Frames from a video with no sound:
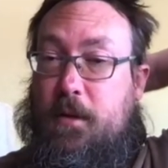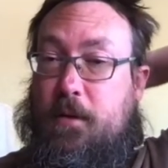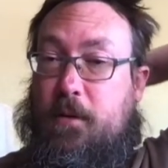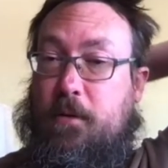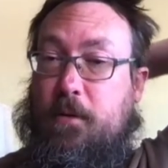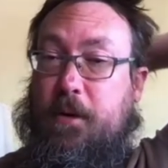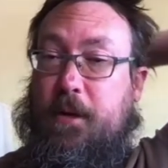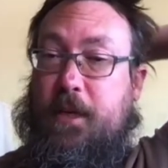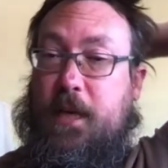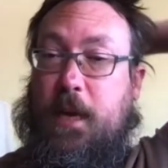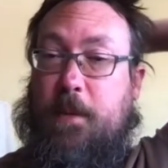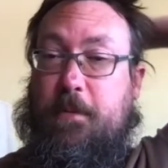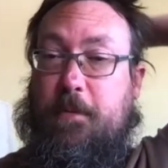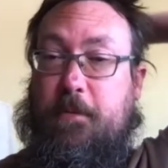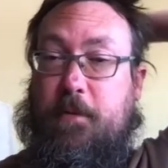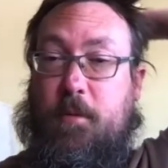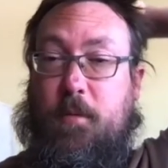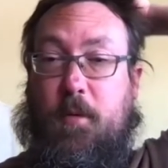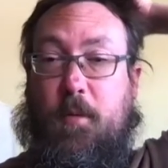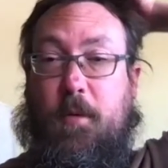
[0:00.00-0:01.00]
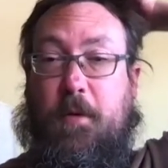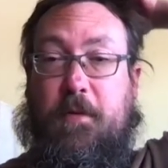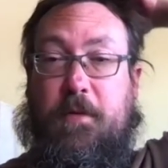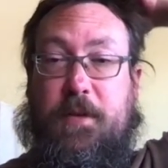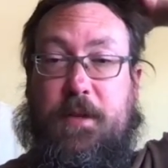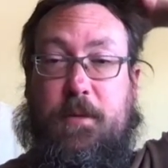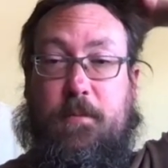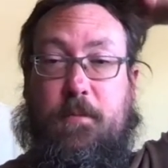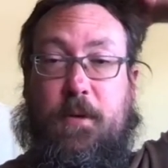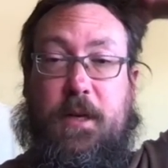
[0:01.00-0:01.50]
or a type of
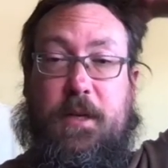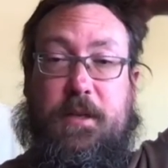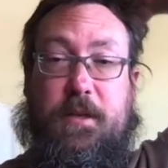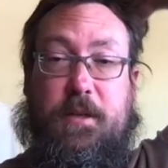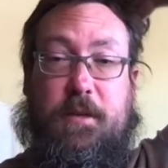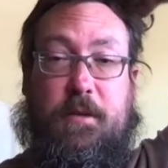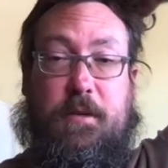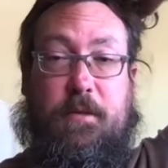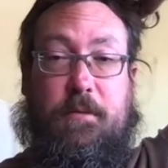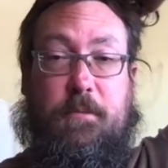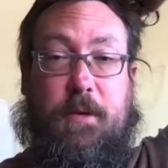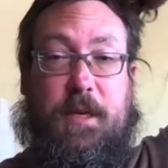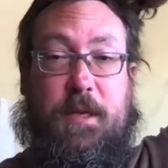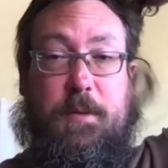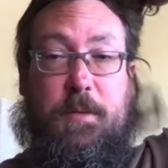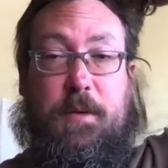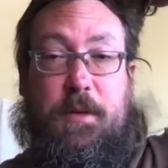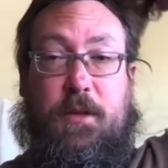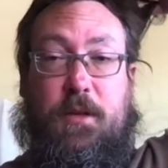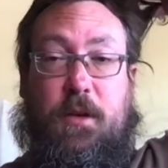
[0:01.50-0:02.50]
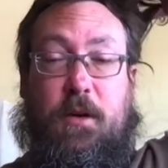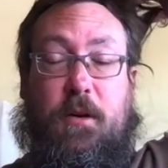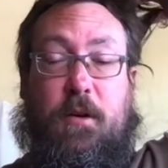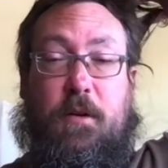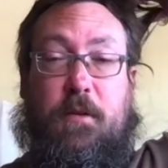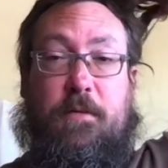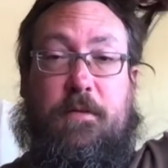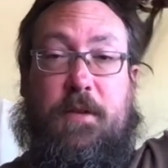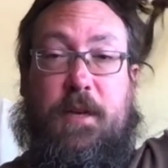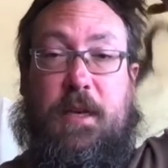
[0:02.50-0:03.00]
homomorphism. What is
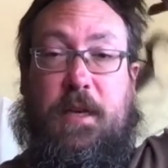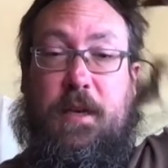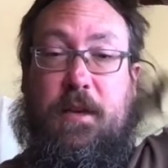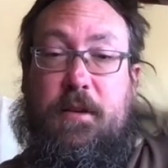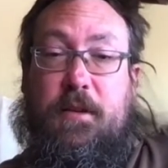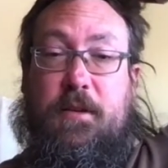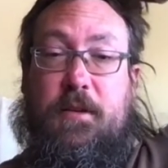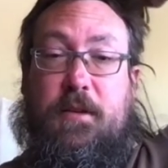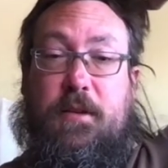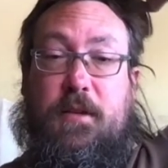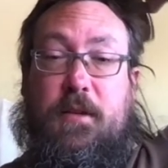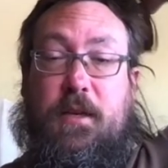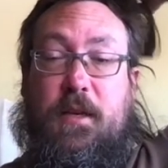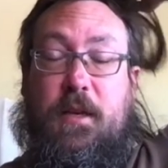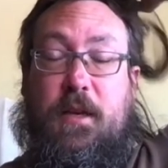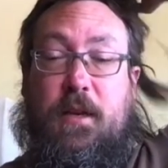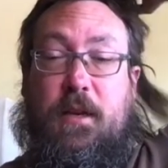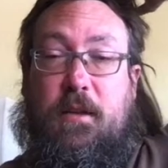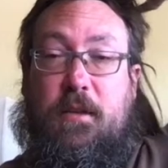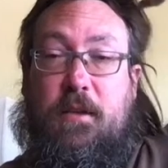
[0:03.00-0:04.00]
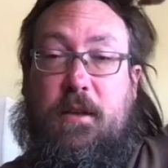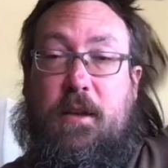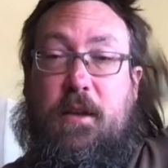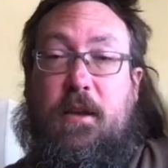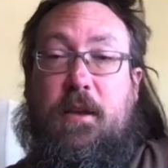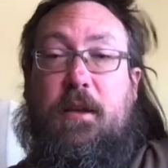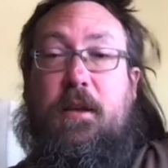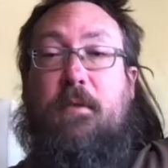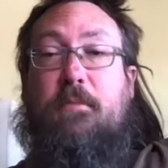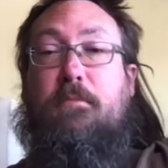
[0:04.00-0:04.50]
preserved is
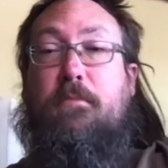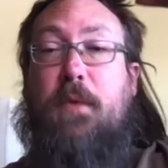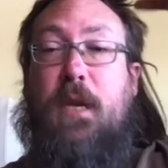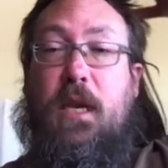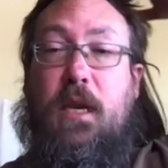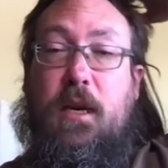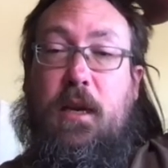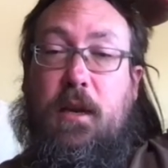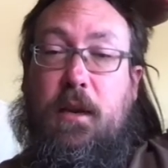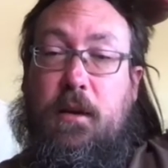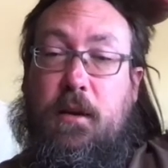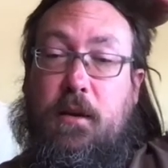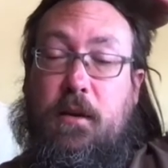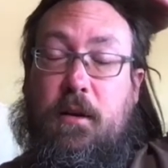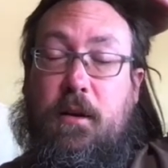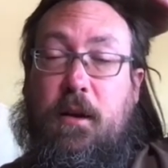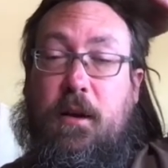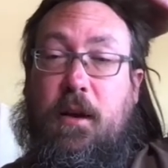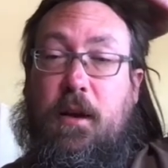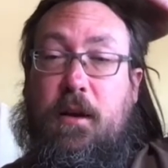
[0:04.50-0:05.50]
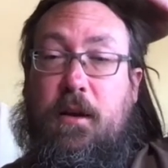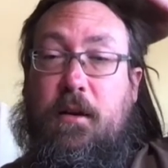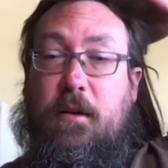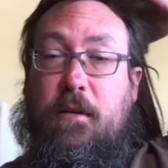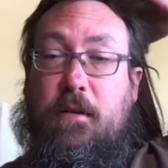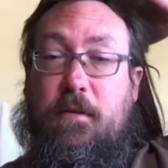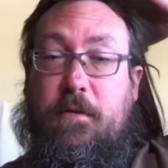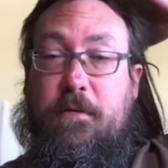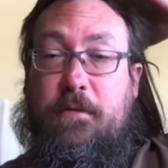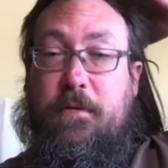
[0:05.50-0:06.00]
the meaning
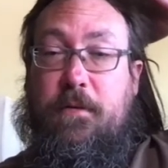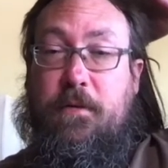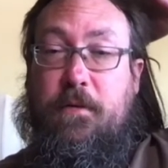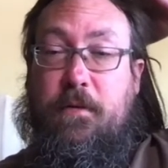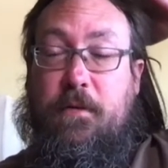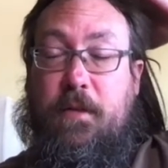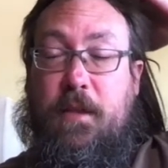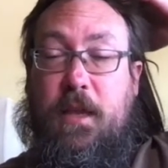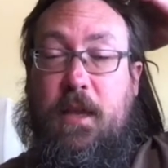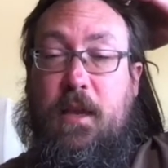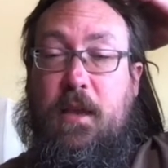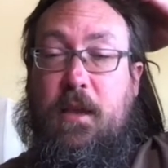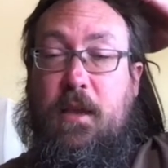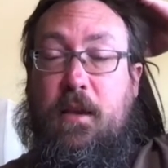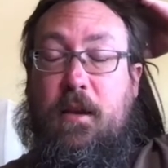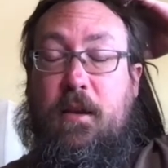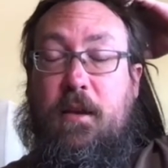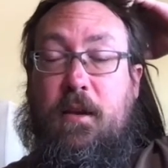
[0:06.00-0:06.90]
of the